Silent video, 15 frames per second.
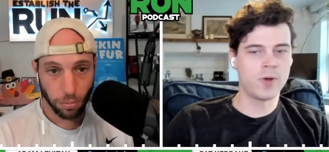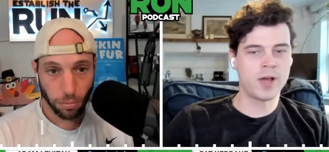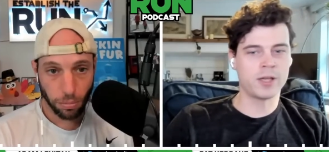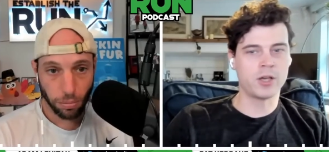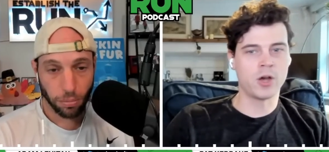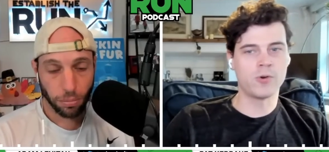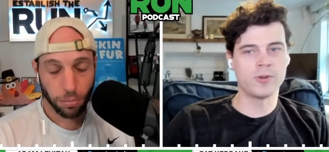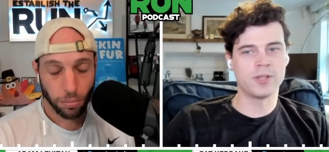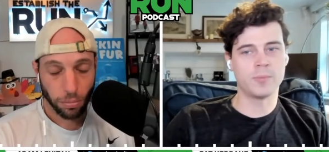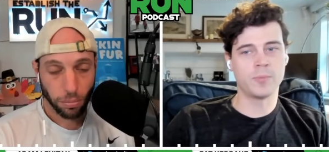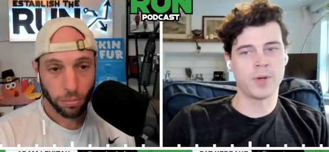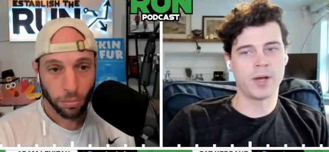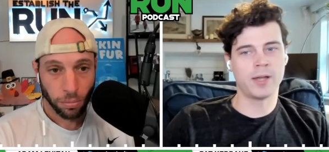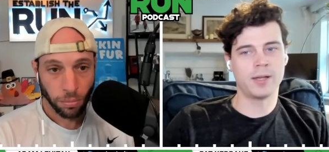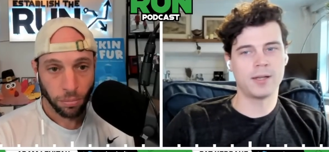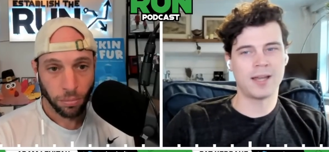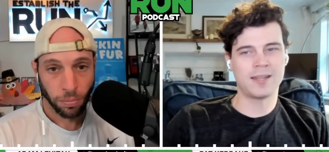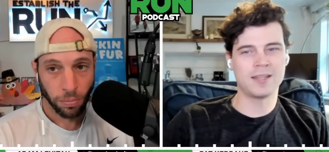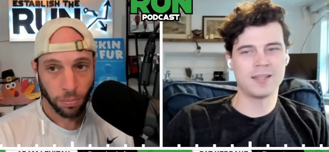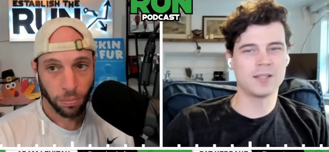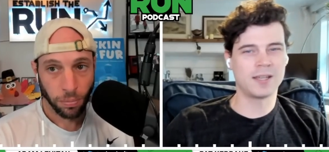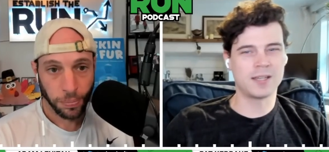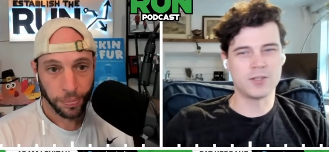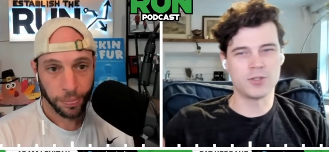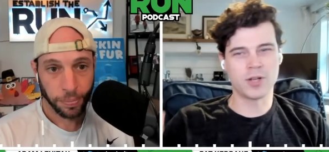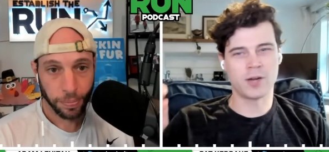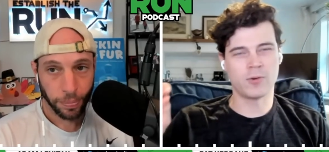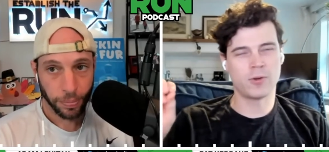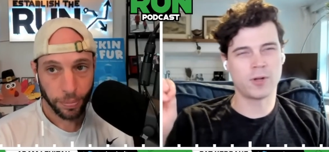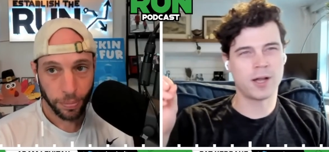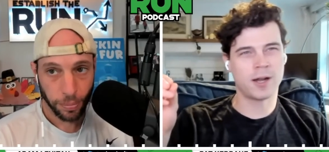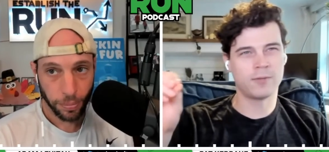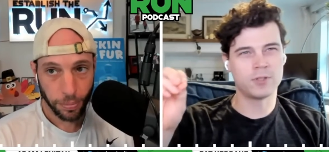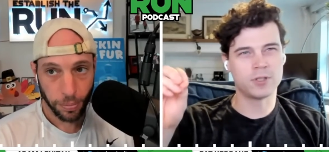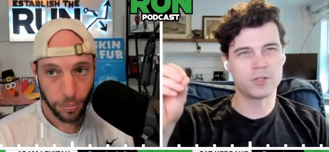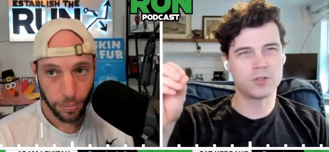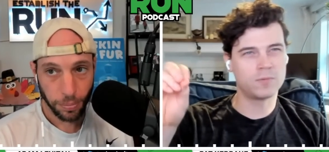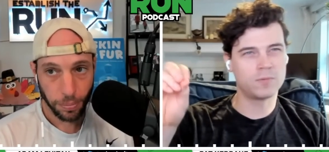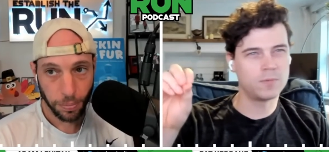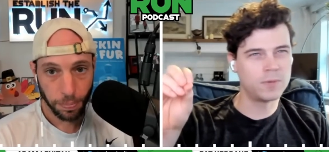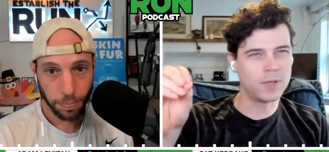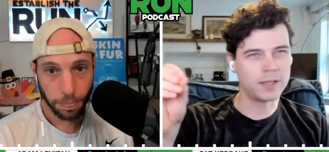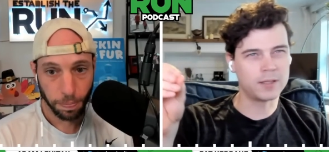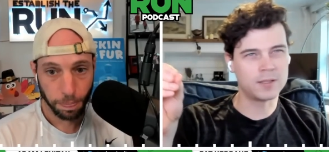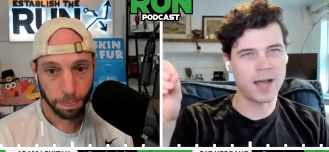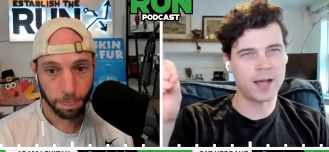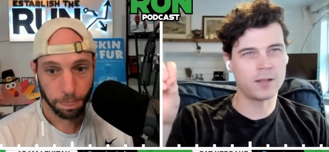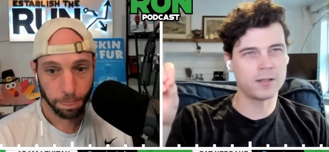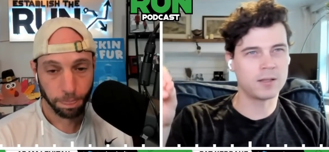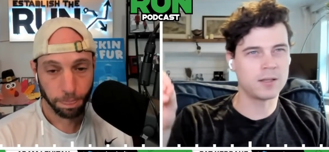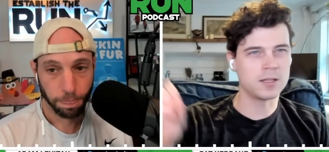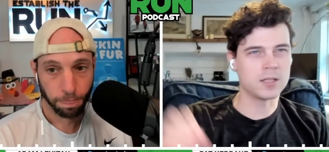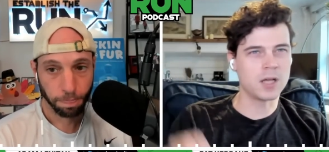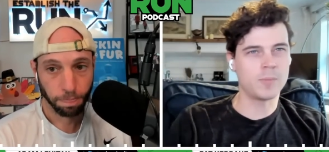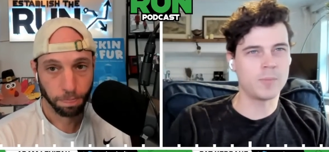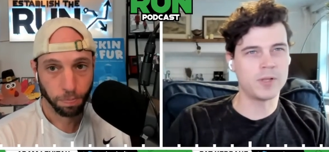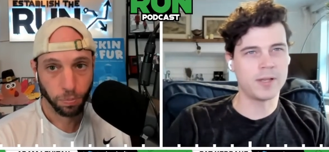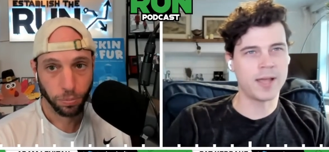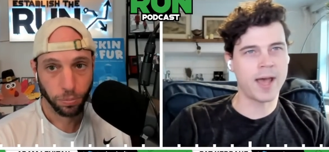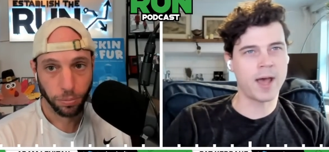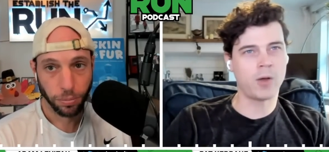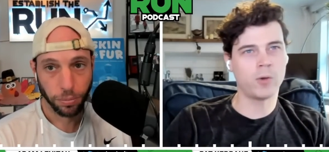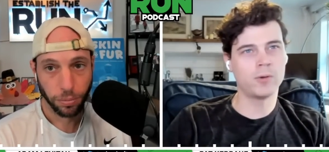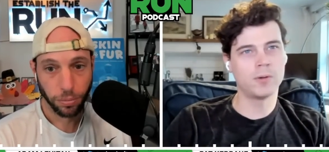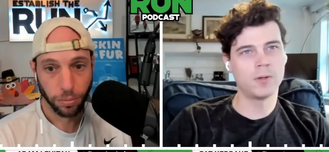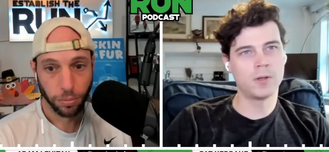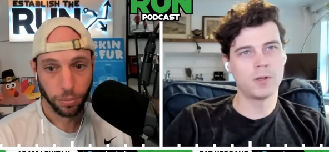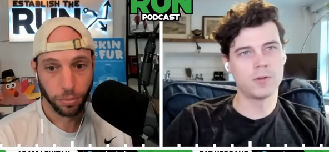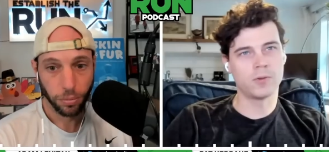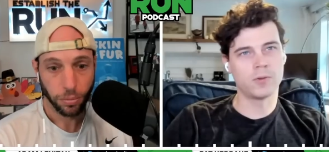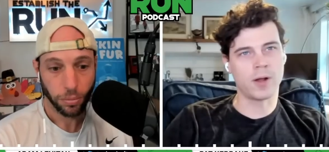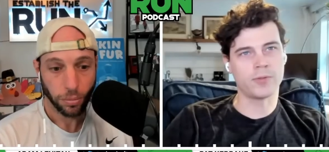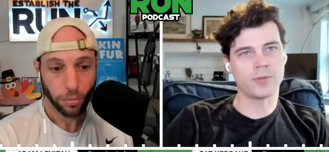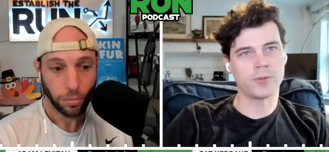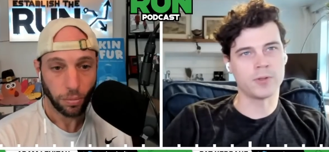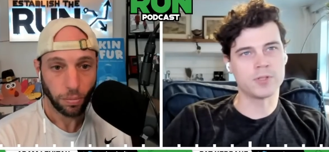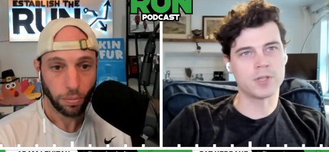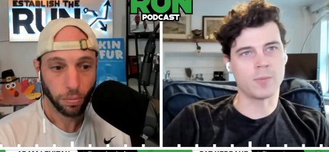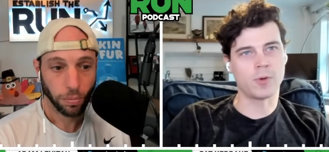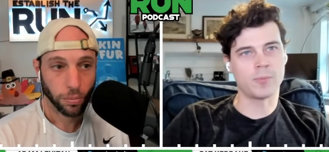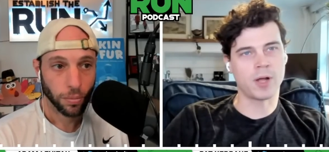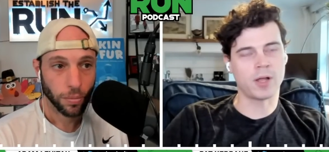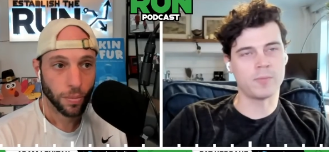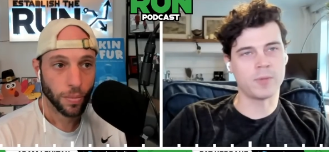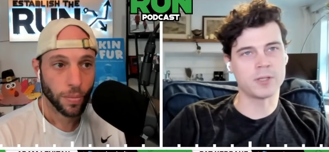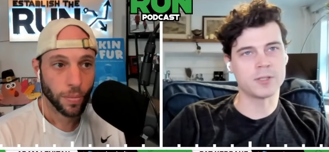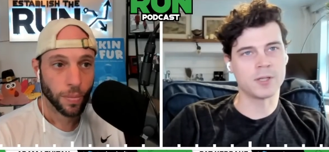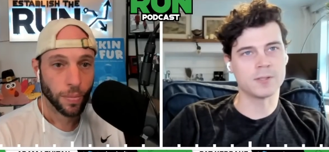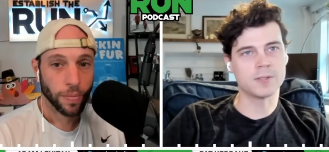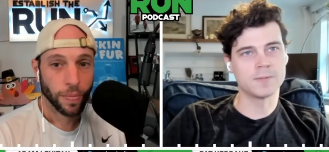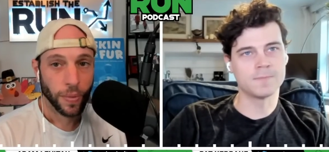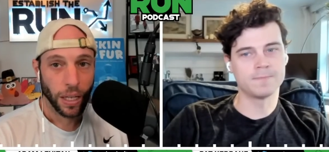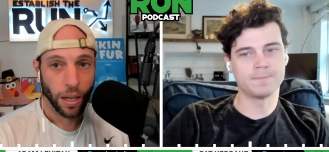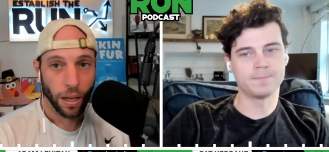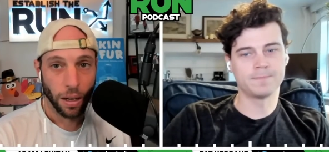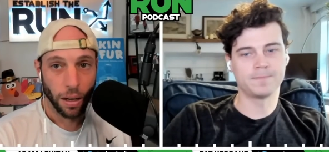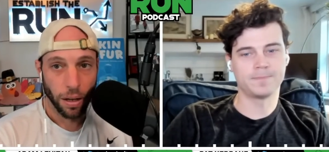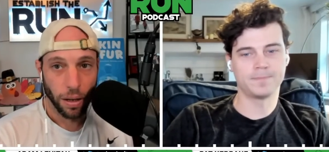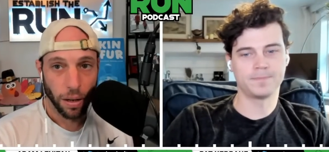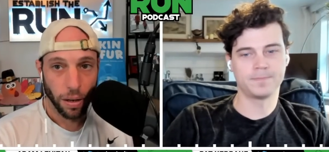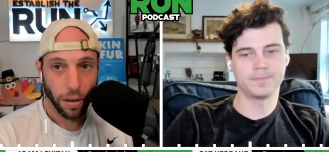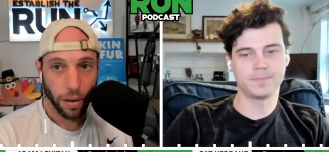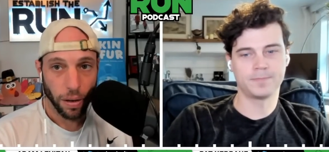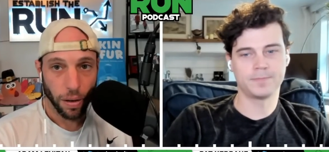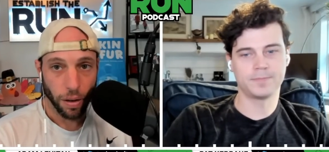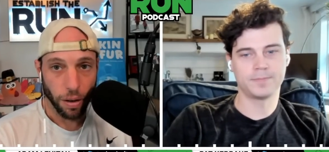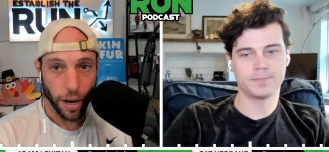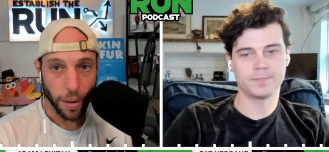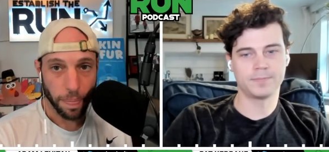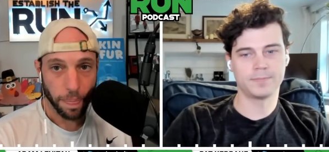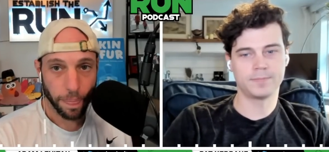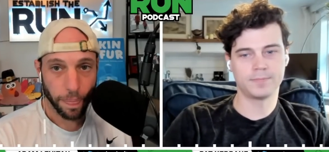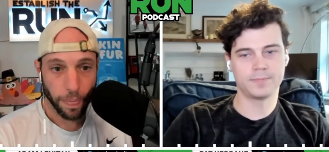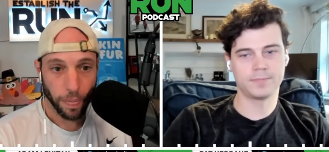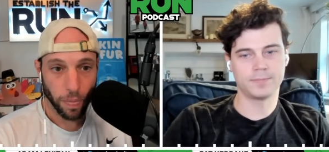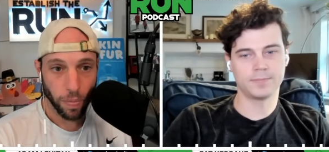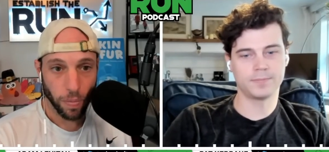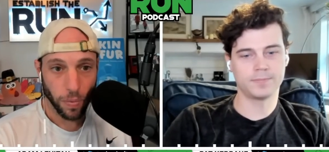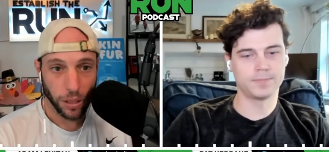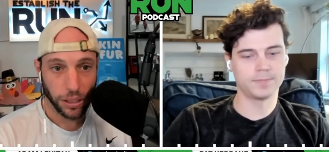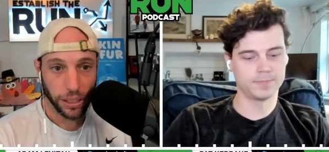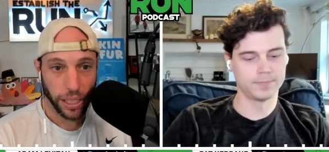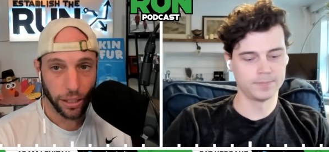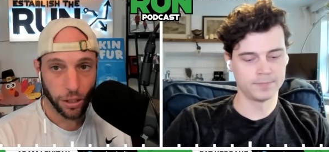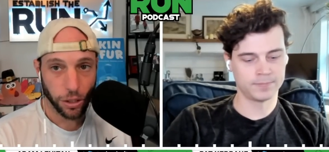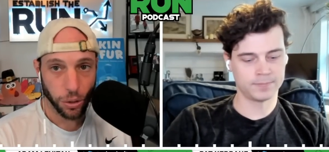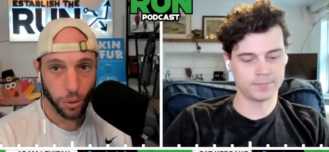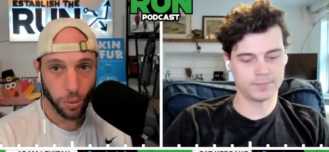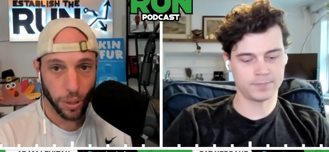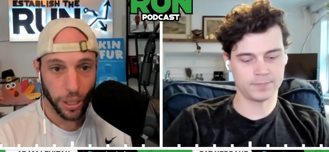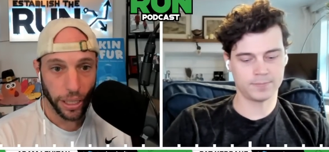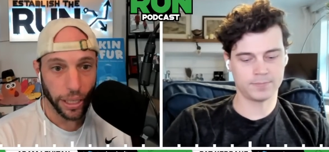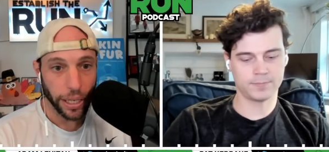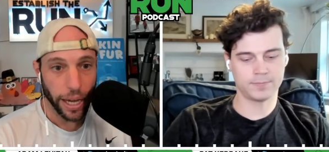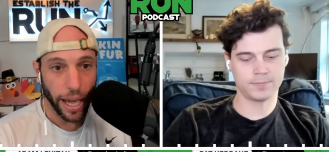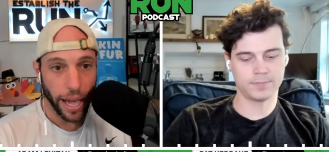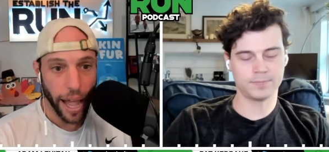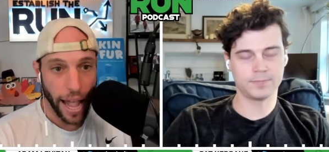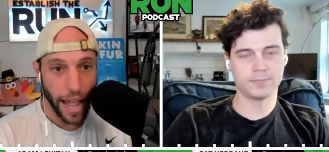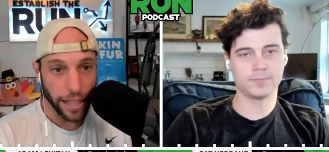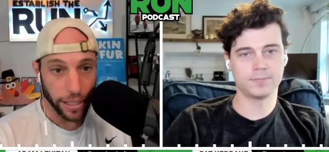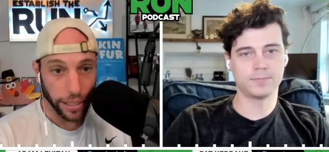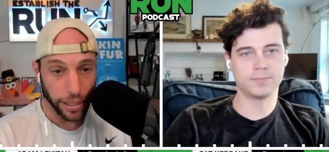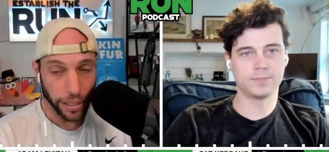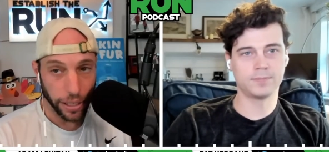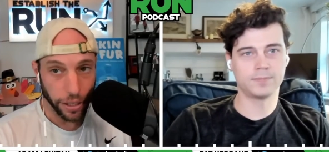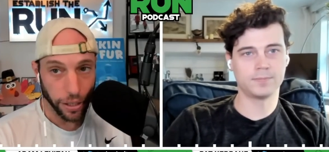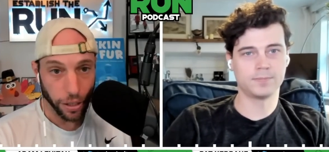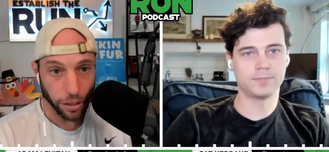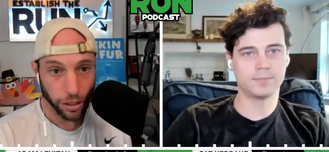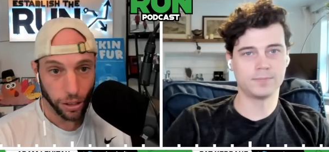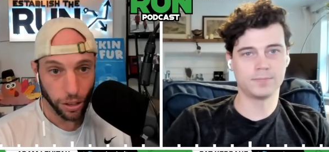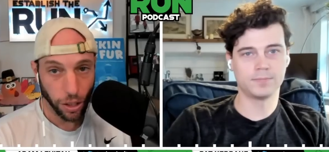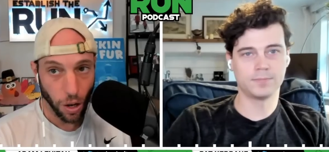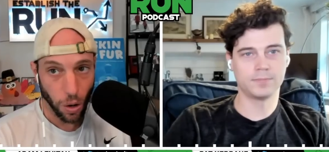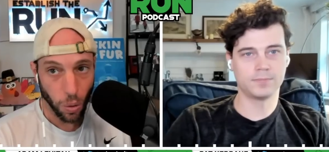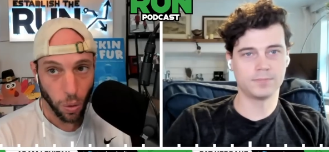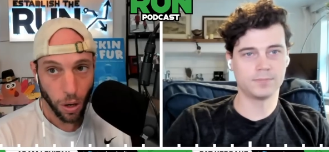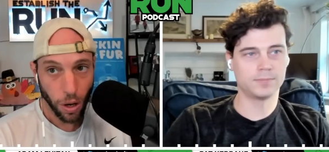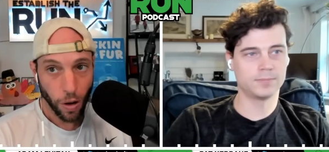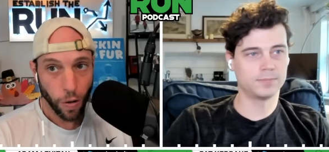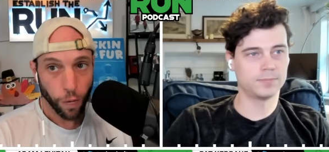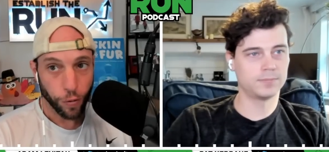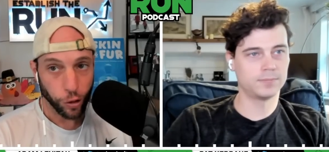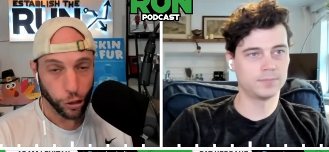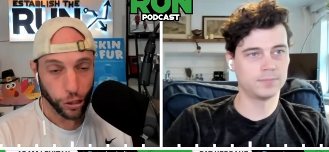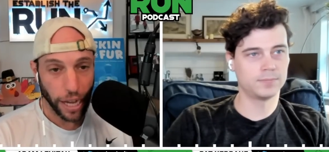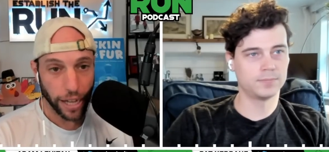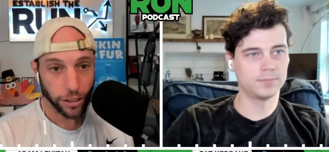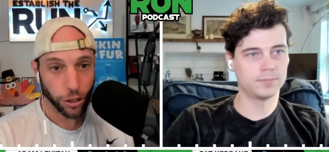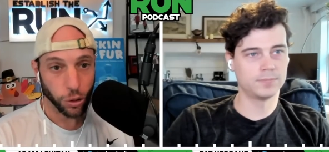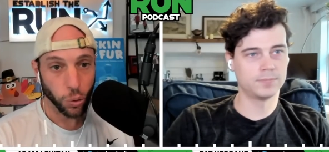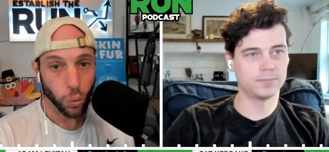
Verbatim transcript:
Speaker 1: way go with it but i think like in general kind of just like dialing things up and down throughout the summer probably makes
Speaker 2: sense all right let's get to the ending here so for those guys who